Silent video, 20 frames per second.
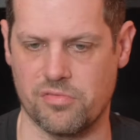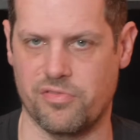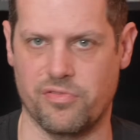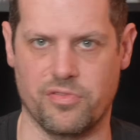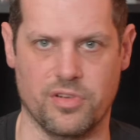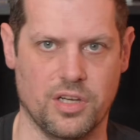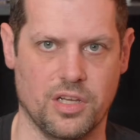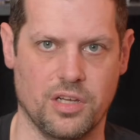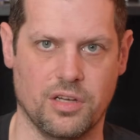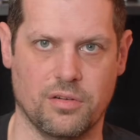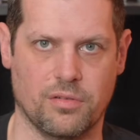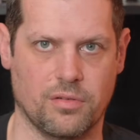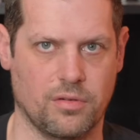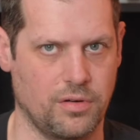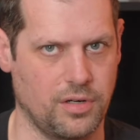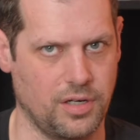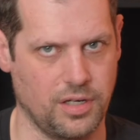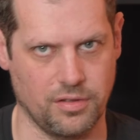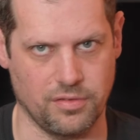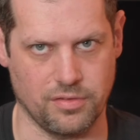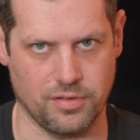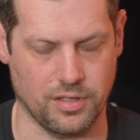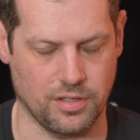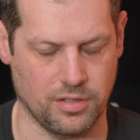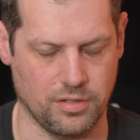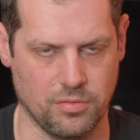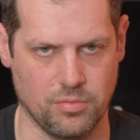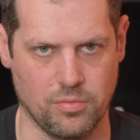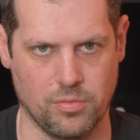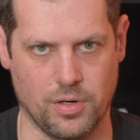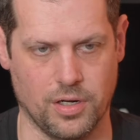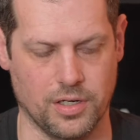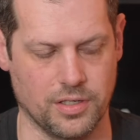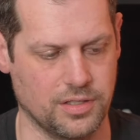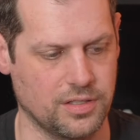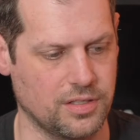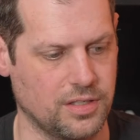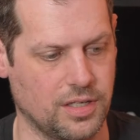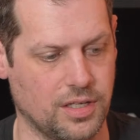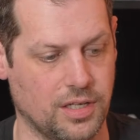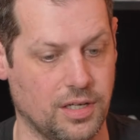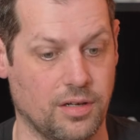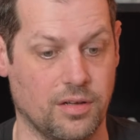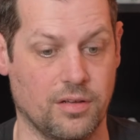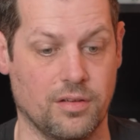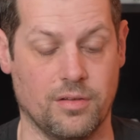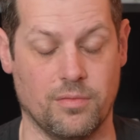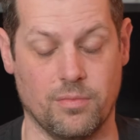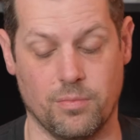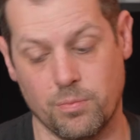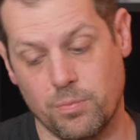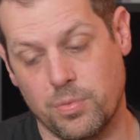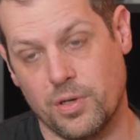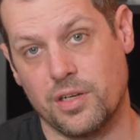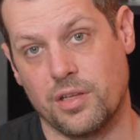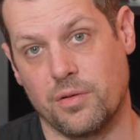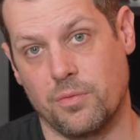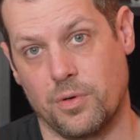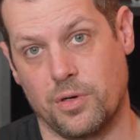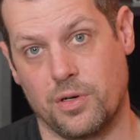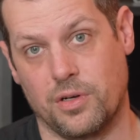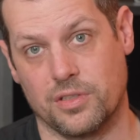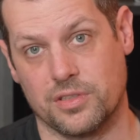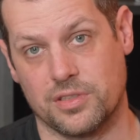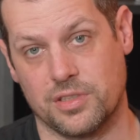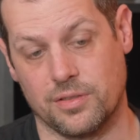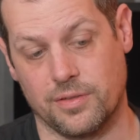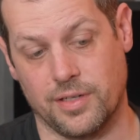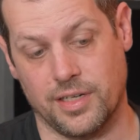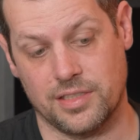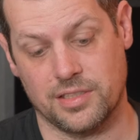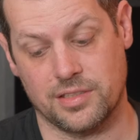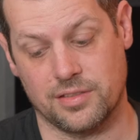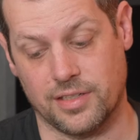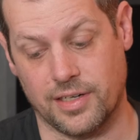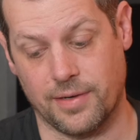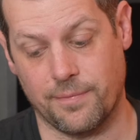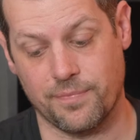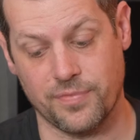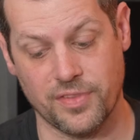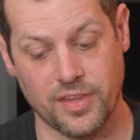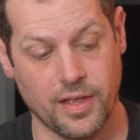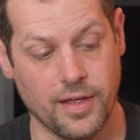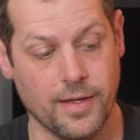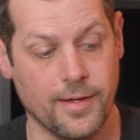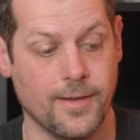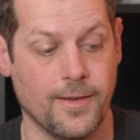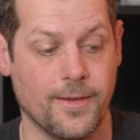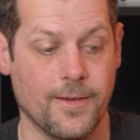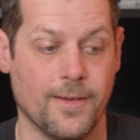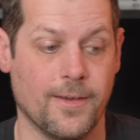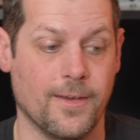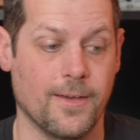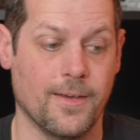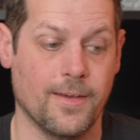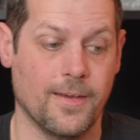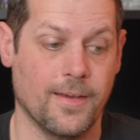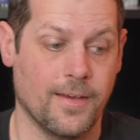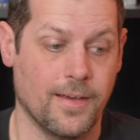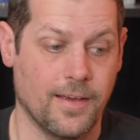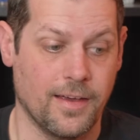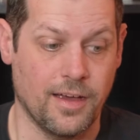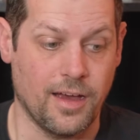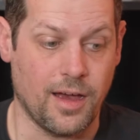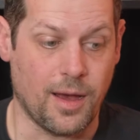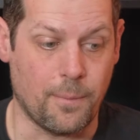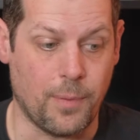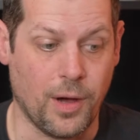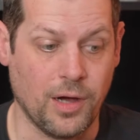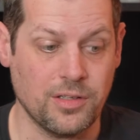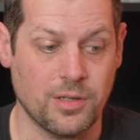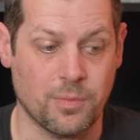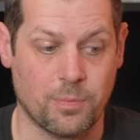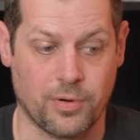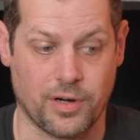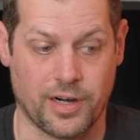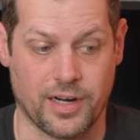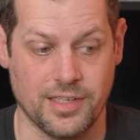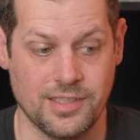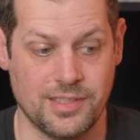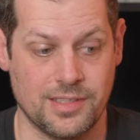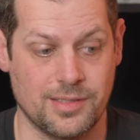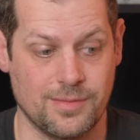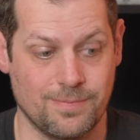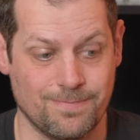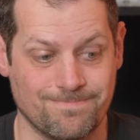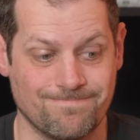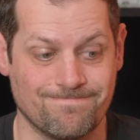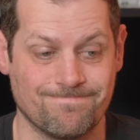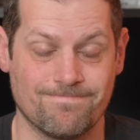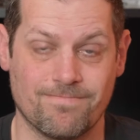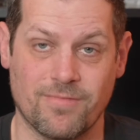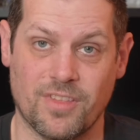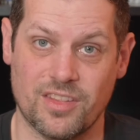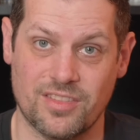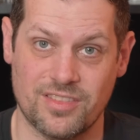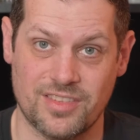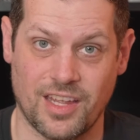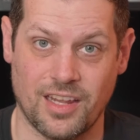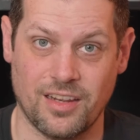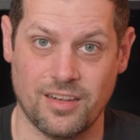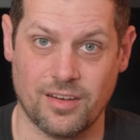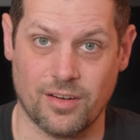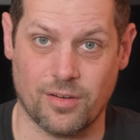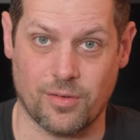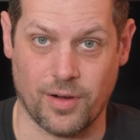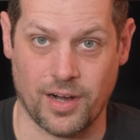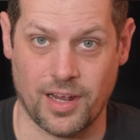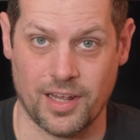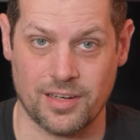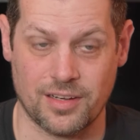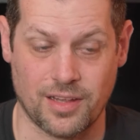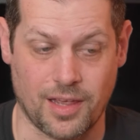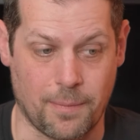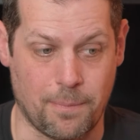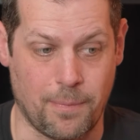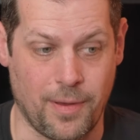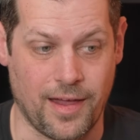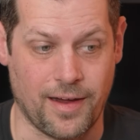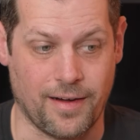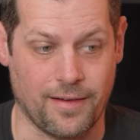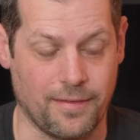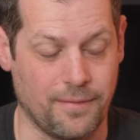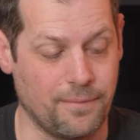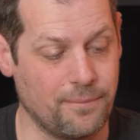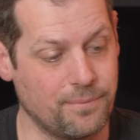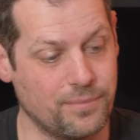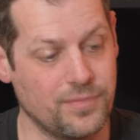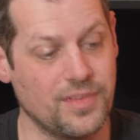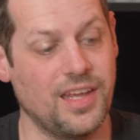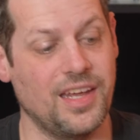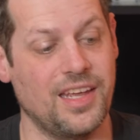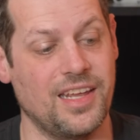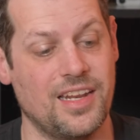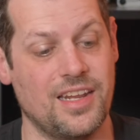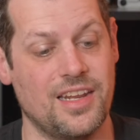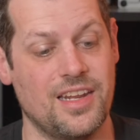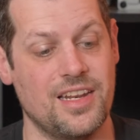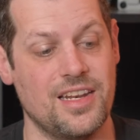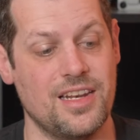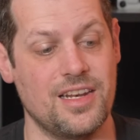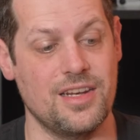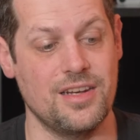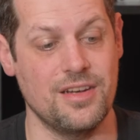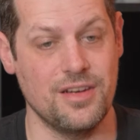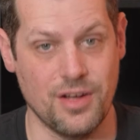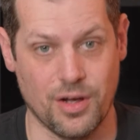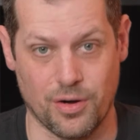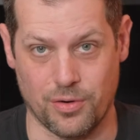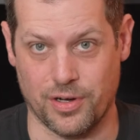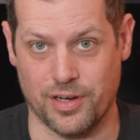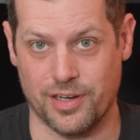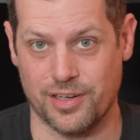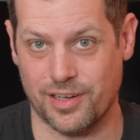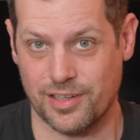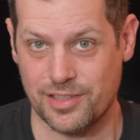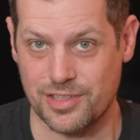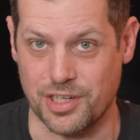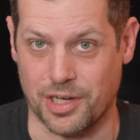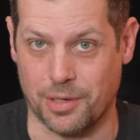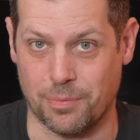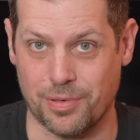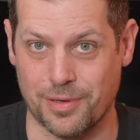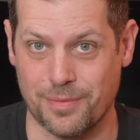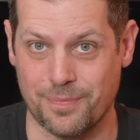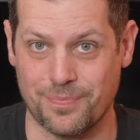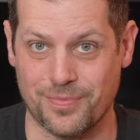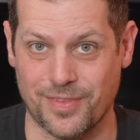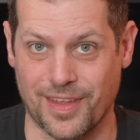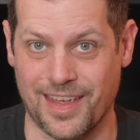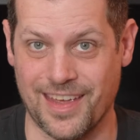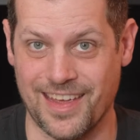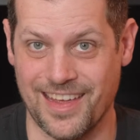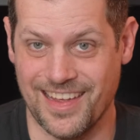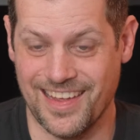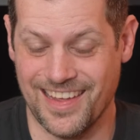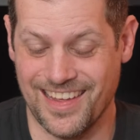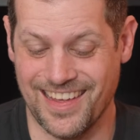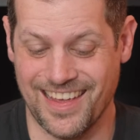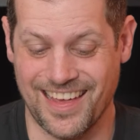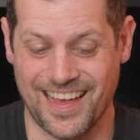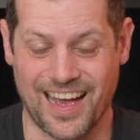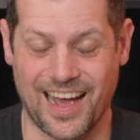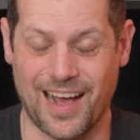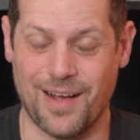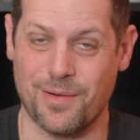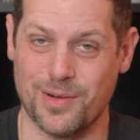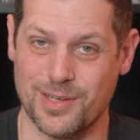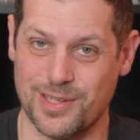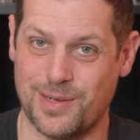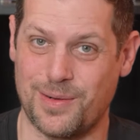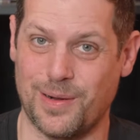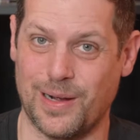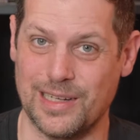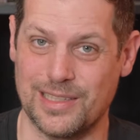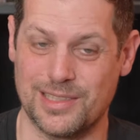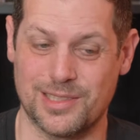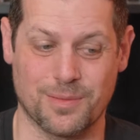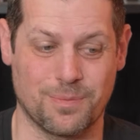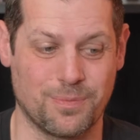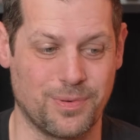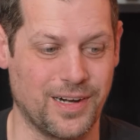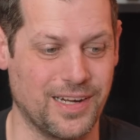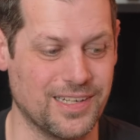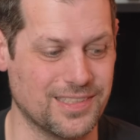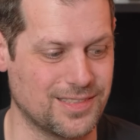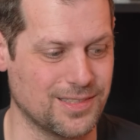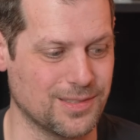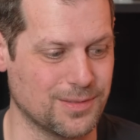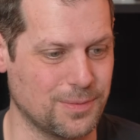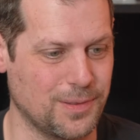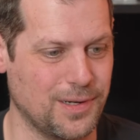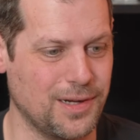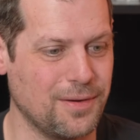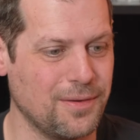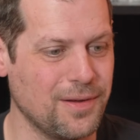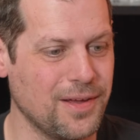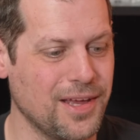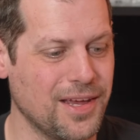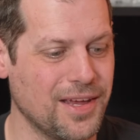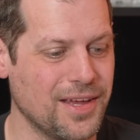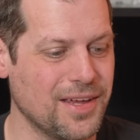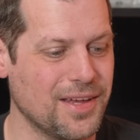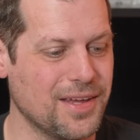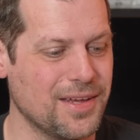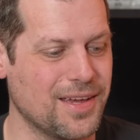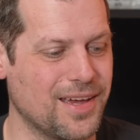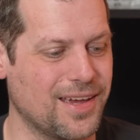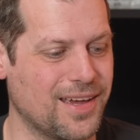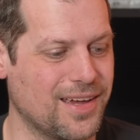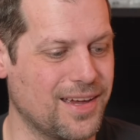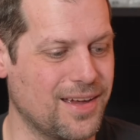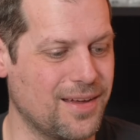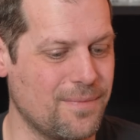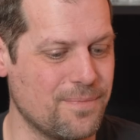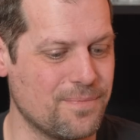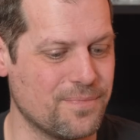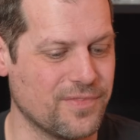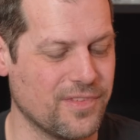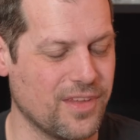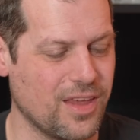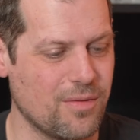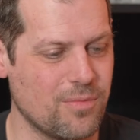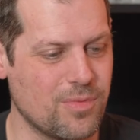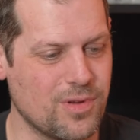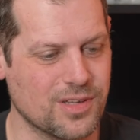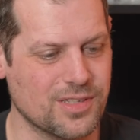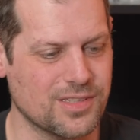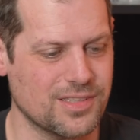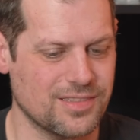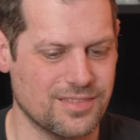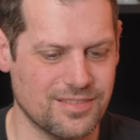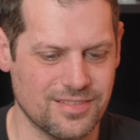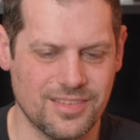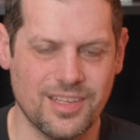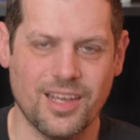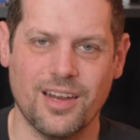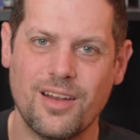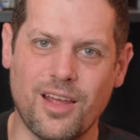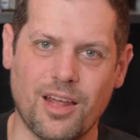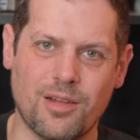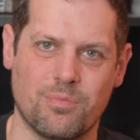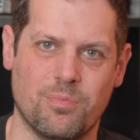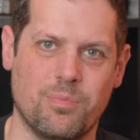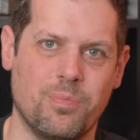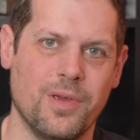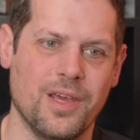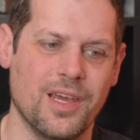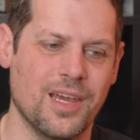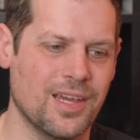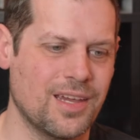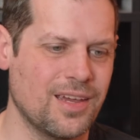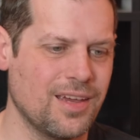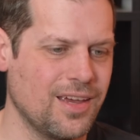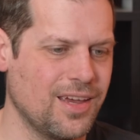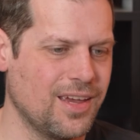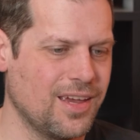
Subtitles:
veneer, or anything you want, but it will cost you extra. About the price, 10 grand a pair. No, they're not cheap. I was quite surprised as well, because they're not big,